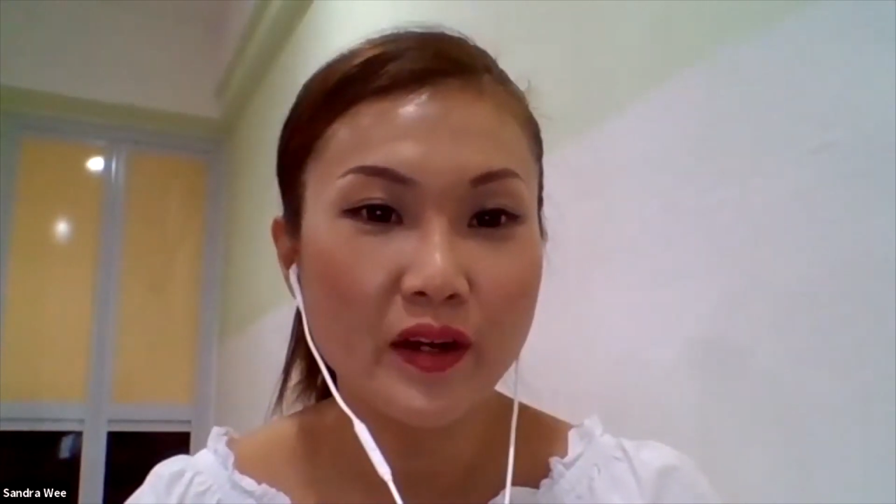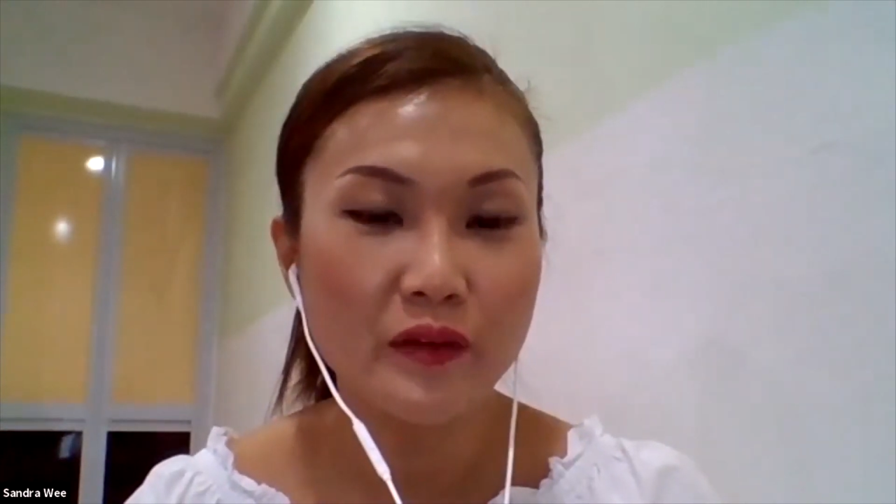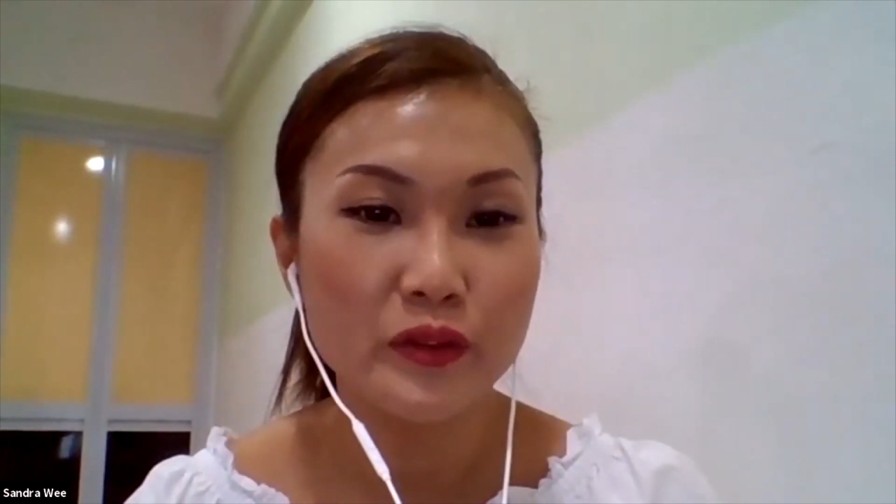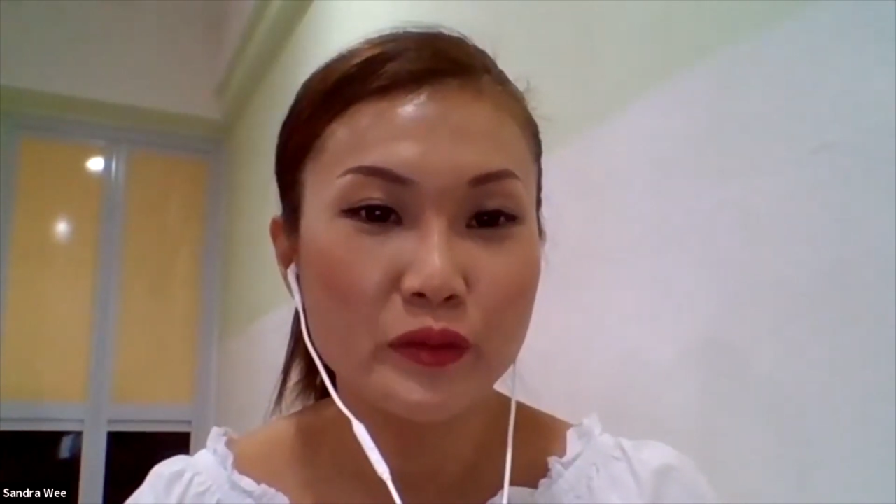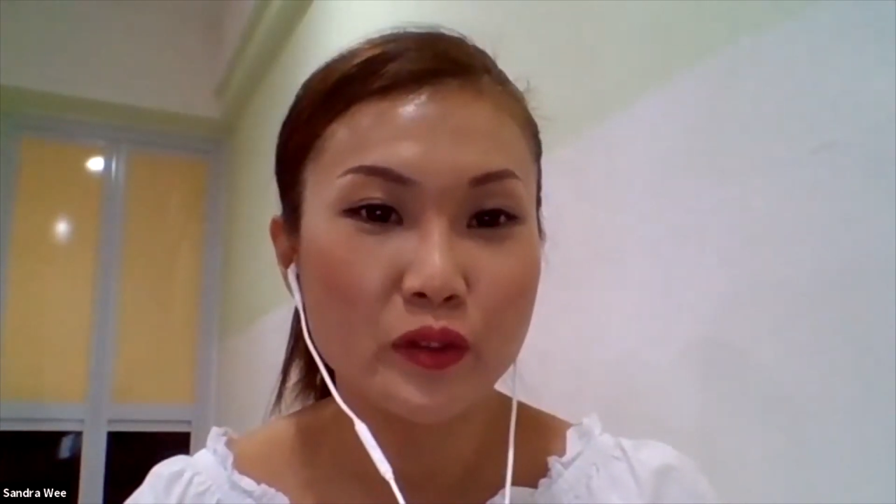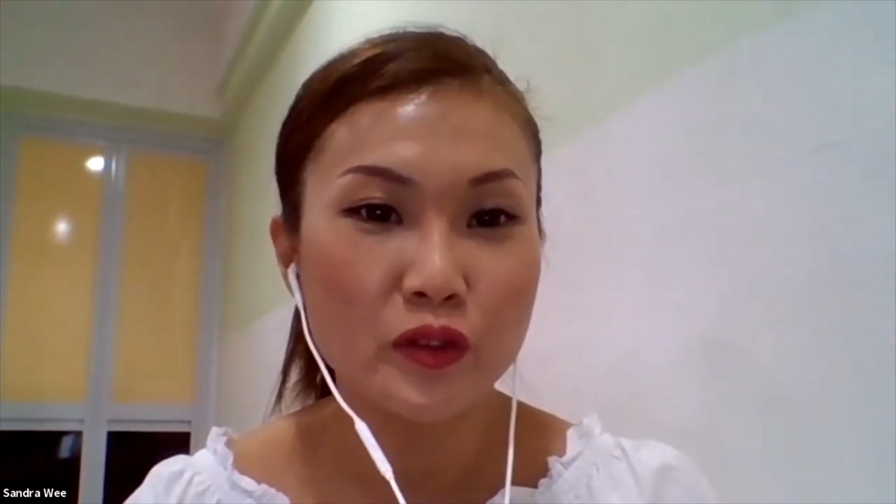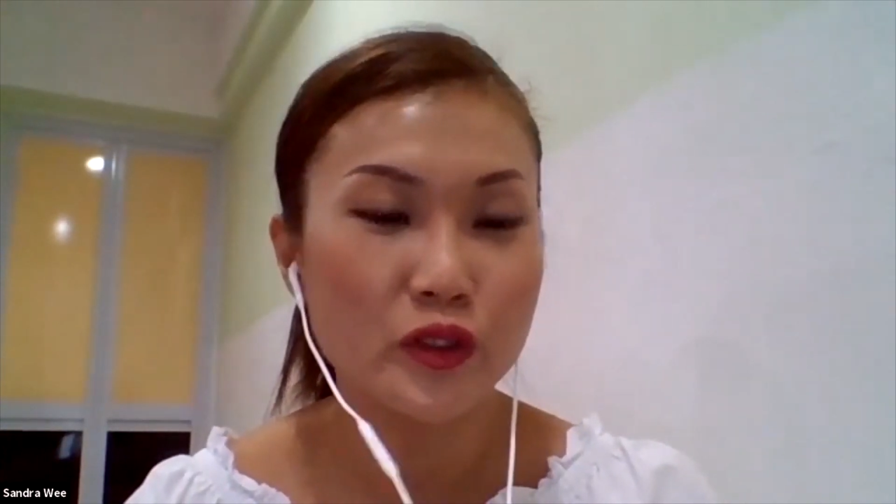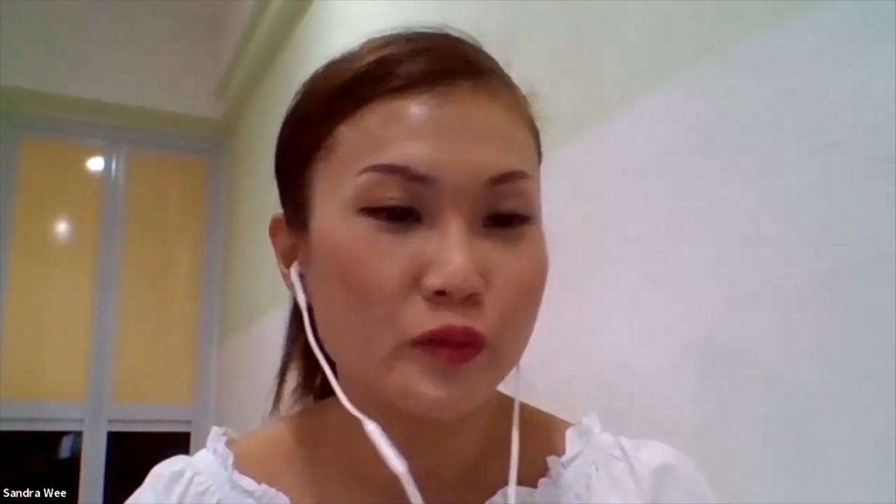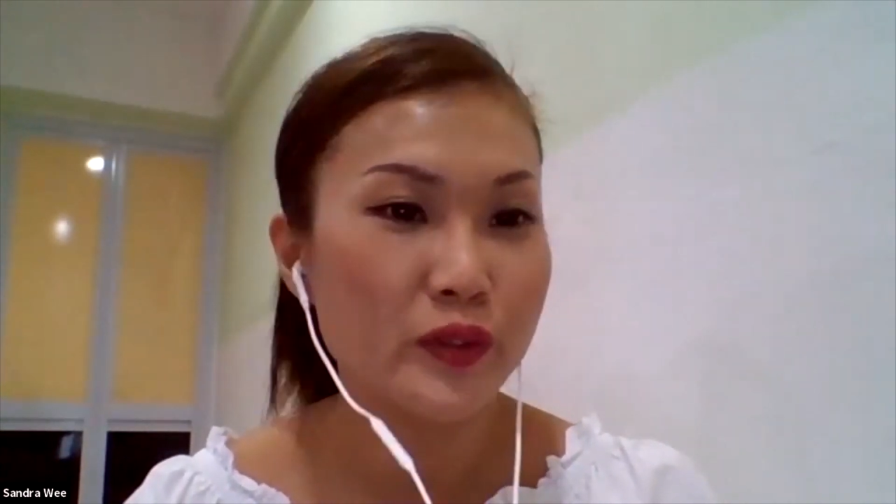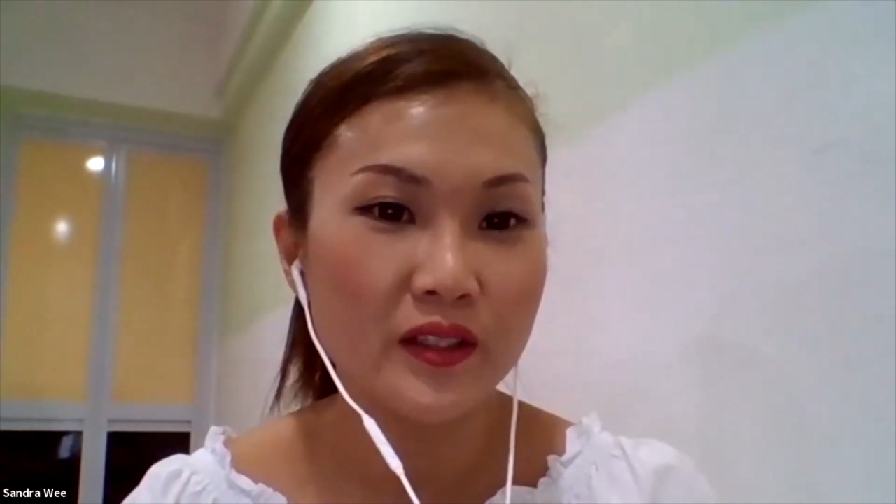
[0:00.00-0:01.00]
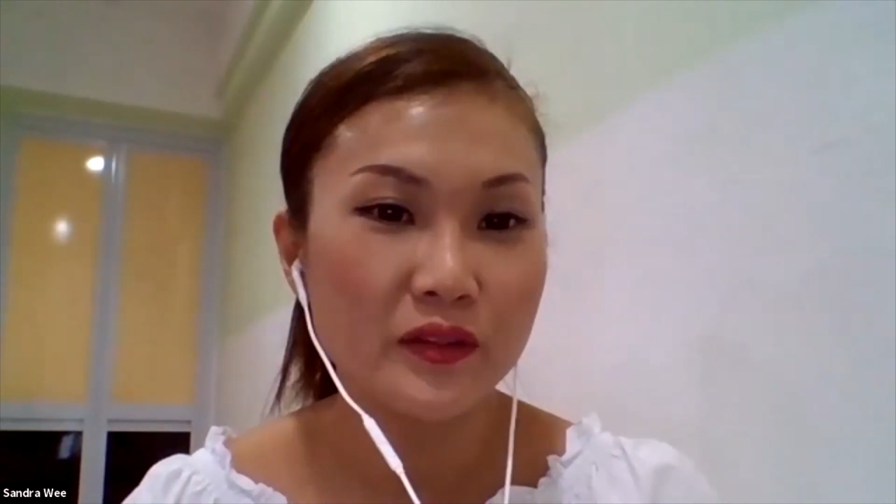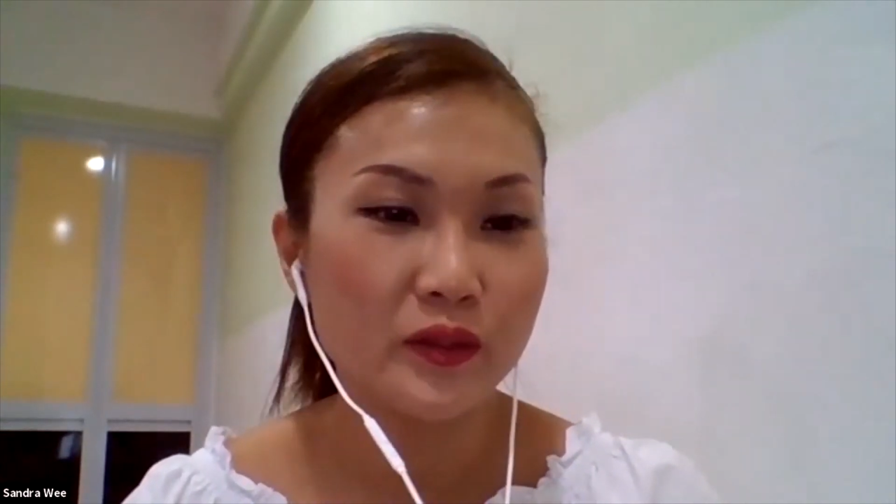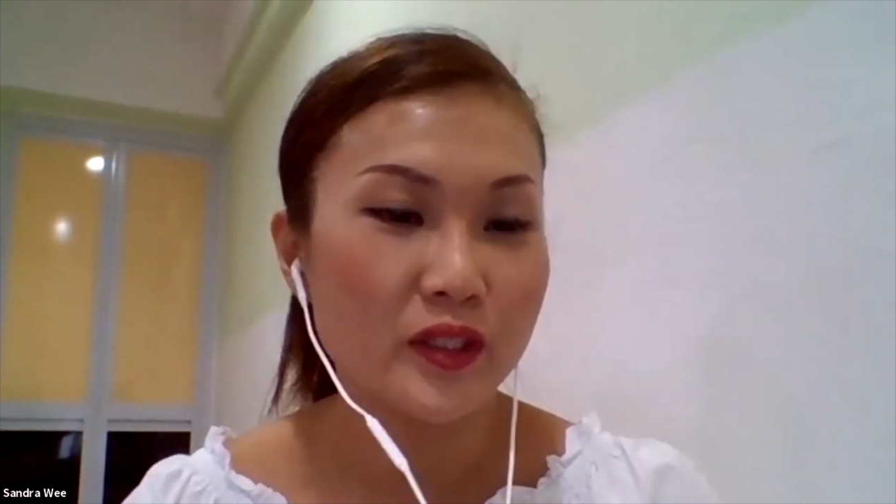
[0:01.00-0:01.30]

I want to contribute to the